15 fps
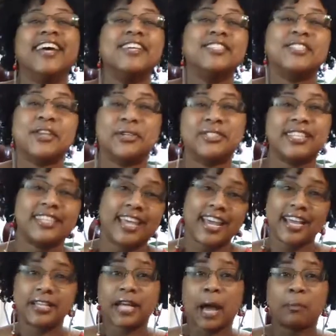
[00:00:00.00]
So
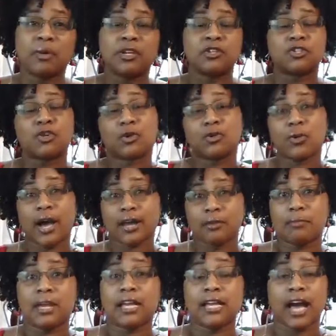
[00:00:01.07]
today I'm going to show you how to
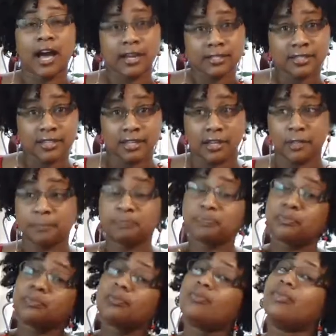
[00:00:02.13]
make oxtail.
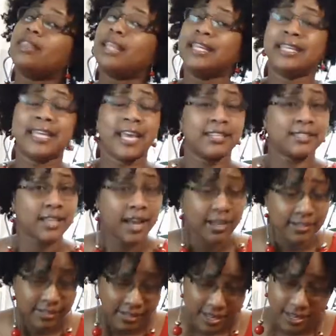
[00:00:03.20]
Yes,
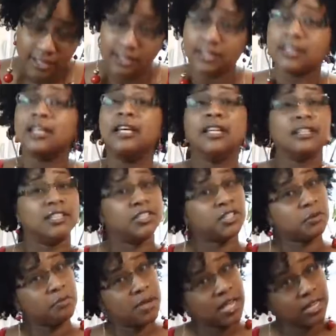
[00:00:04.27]
oxtail the
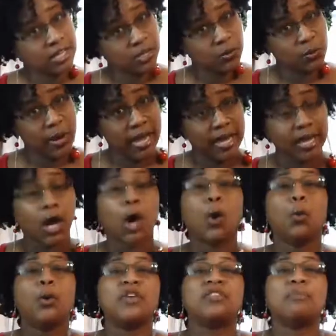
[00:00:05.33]
Jamaican way
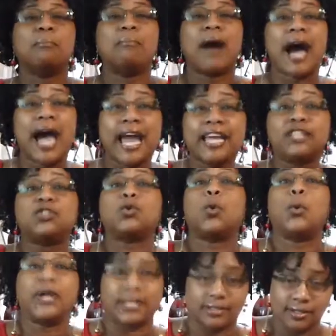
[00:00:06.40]
with my
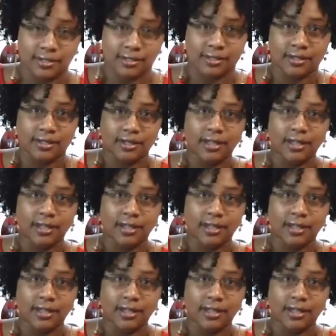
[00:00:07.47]
twist.